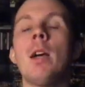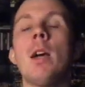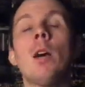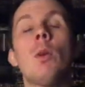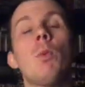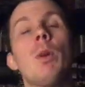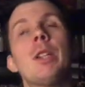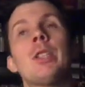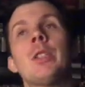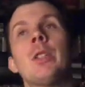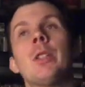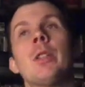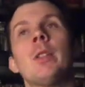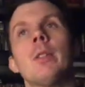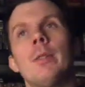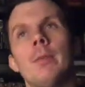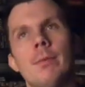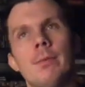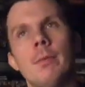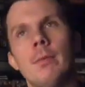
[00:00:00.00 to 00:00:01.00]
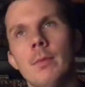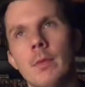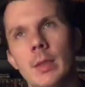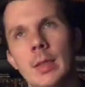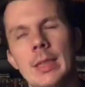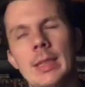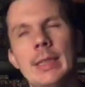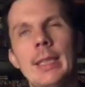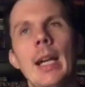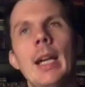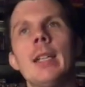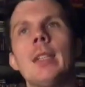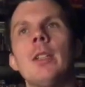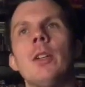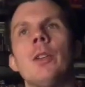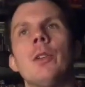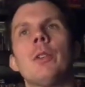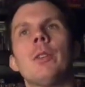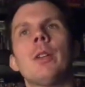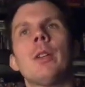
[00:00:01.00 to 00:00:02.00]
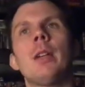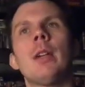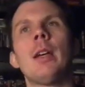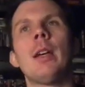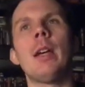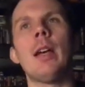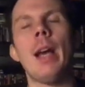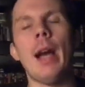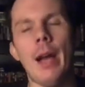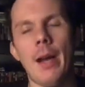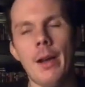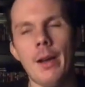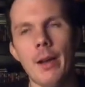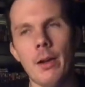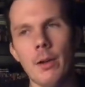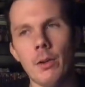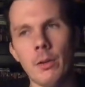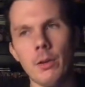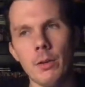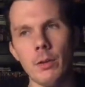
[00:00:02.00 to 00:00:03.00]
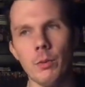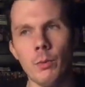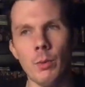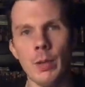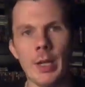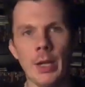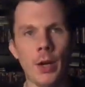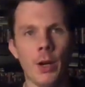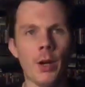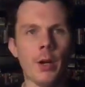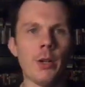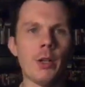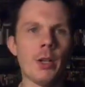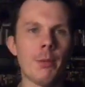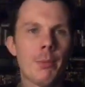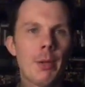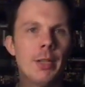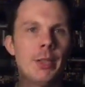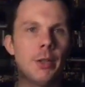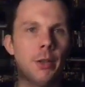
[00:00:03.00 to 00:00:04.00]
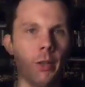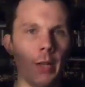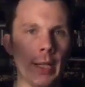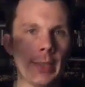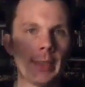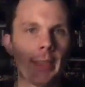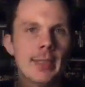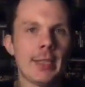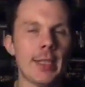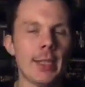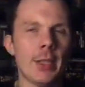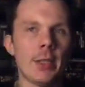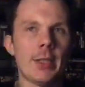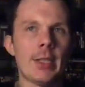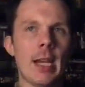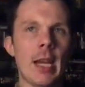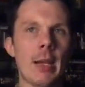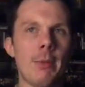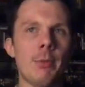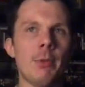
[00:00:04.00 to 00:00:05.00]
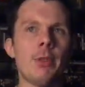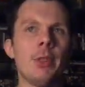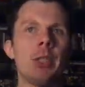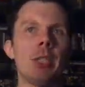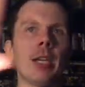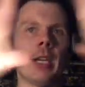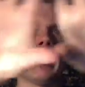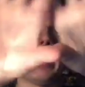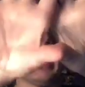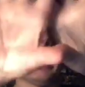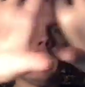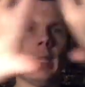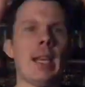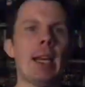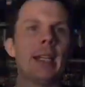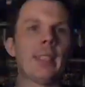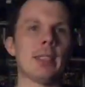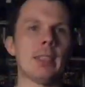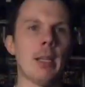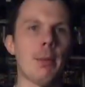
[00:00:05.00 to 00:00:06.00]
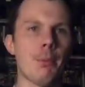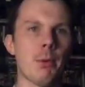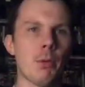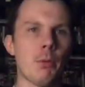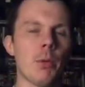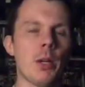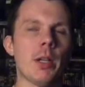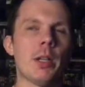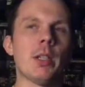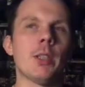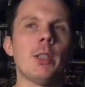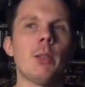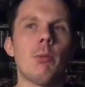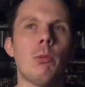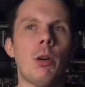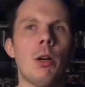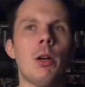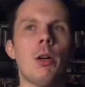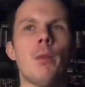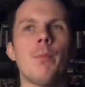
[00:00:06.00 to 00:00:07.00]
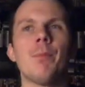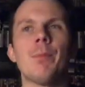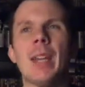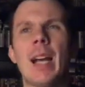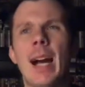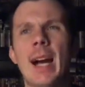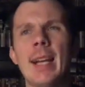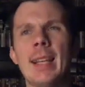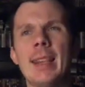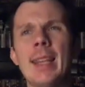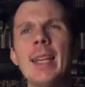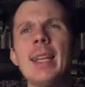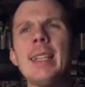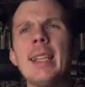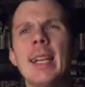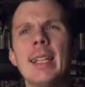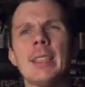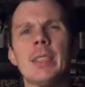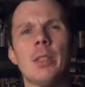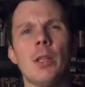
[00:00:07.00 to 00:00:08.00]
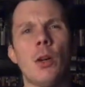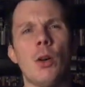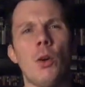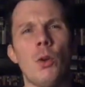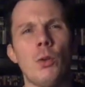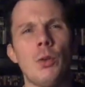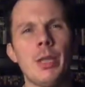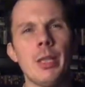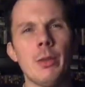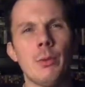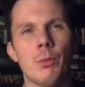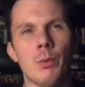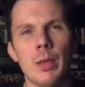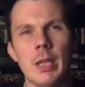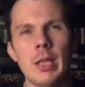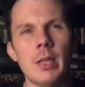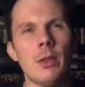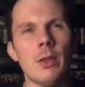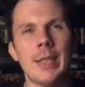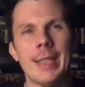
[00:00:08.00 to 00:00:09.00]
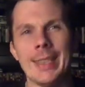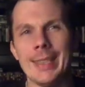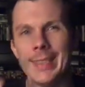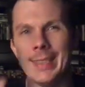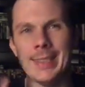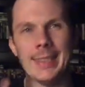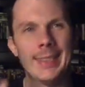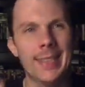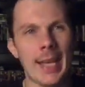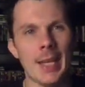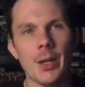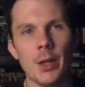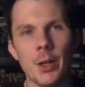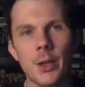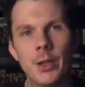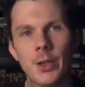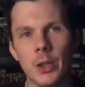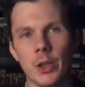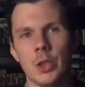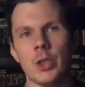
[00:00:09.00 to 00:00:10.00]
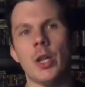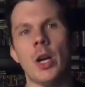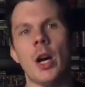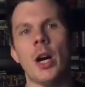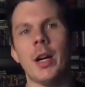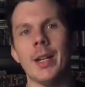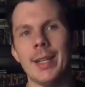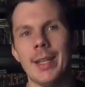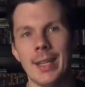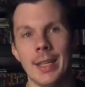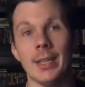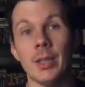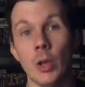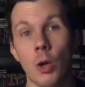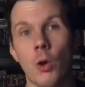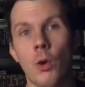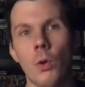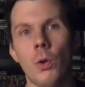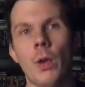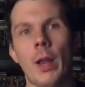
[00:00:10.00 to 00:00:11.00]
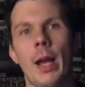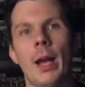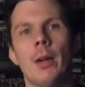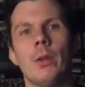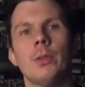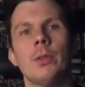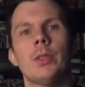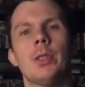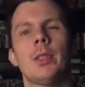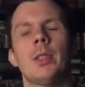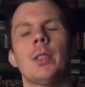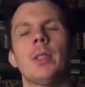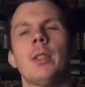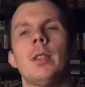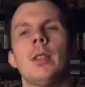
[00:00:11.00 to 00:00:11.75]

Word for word: Which, side note, when her and her mother are at the dinner table and you got that Last Supper rug on the wall, I think that's the only real like centered shot in the whole house